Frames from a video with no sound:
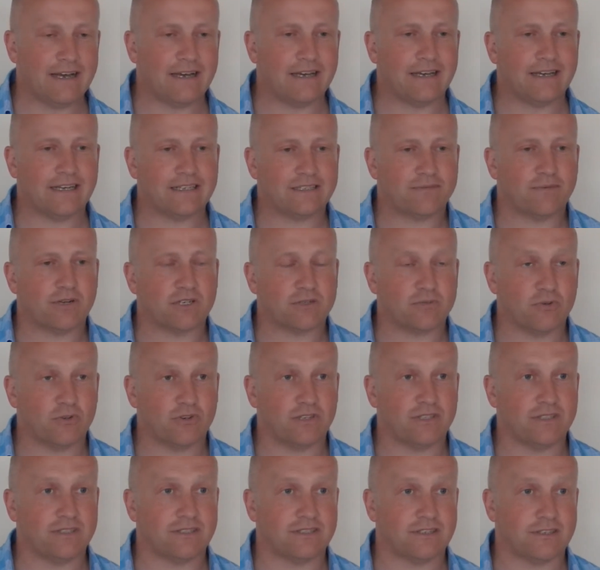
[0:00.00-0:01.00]
It's much more
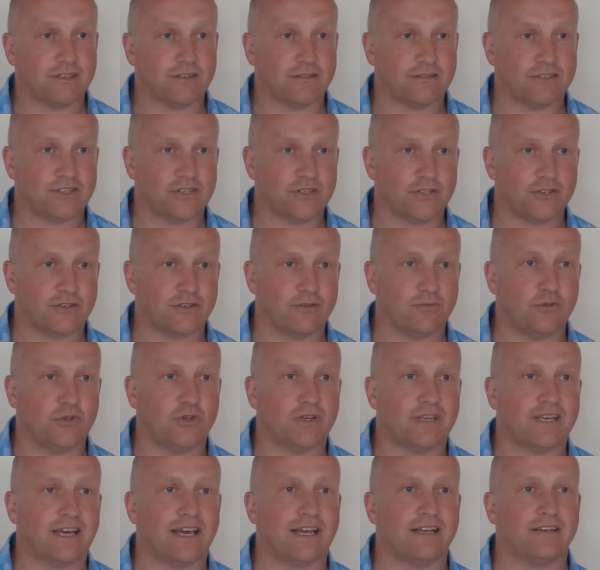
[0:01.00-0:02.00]
easy to
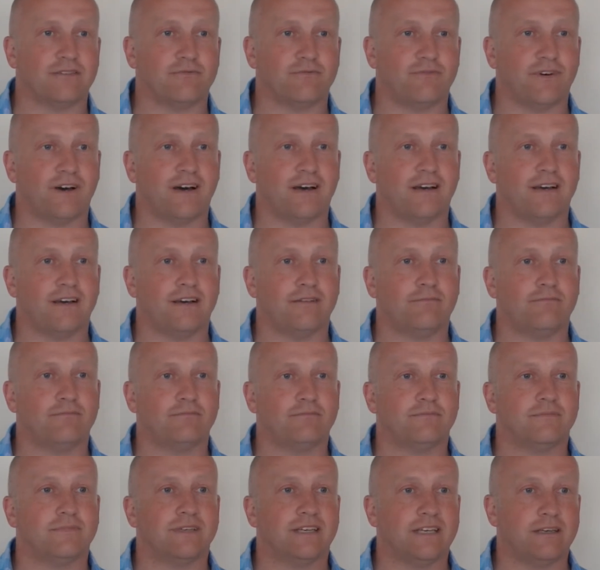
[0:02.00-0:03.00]
communicate via
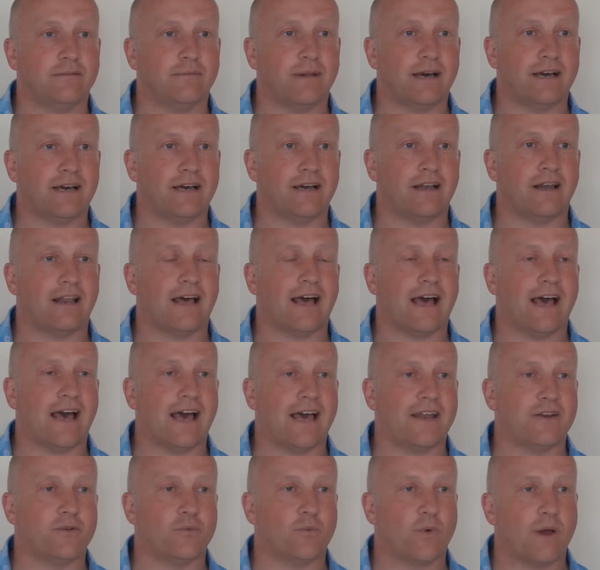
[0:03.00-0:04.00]
email
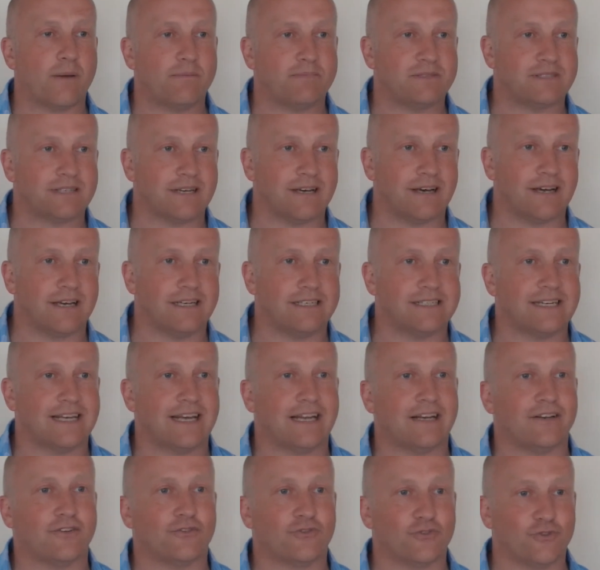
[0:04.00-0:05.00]
and website
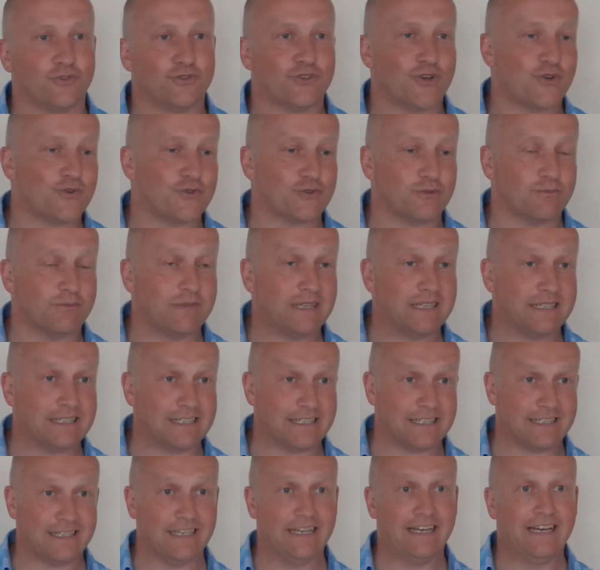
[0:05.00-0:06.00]
and through social
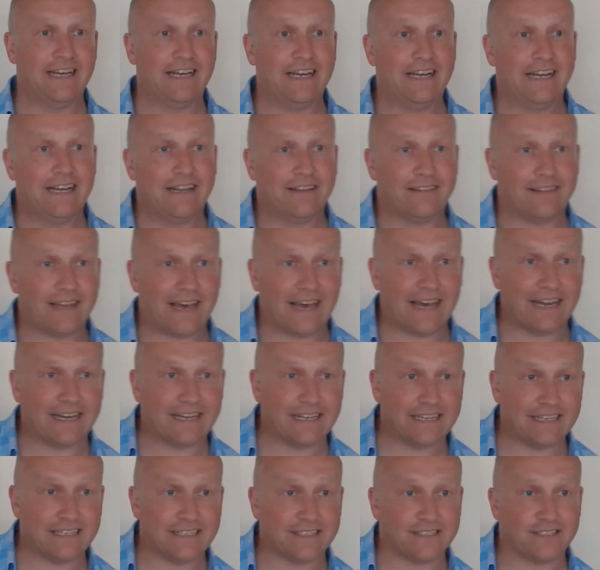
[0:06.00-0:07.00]
media than
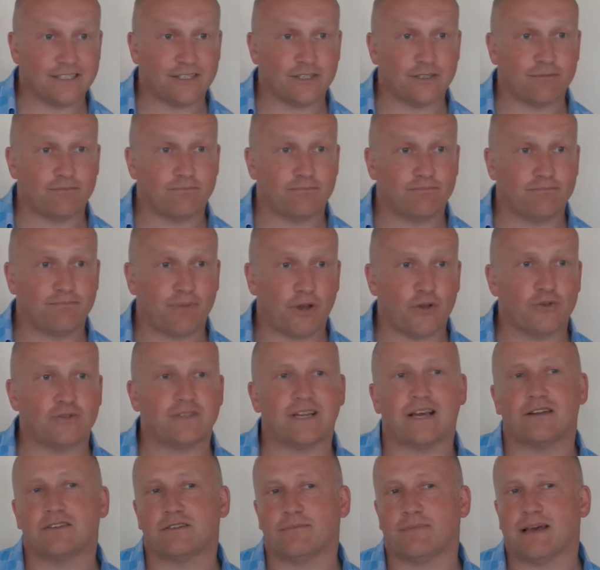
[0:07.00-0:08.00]
it is to post
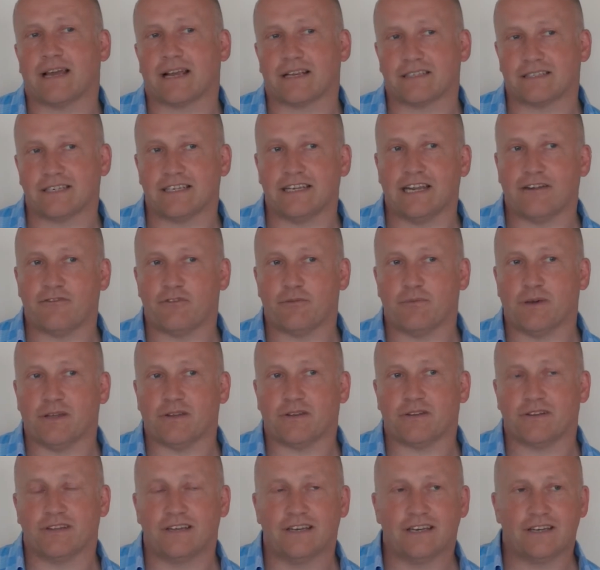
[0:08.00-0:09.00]
out a magazine every
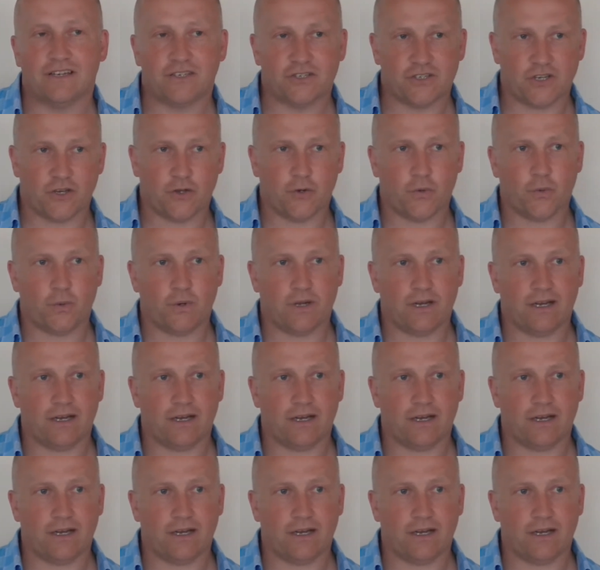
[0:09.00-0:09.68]
month. So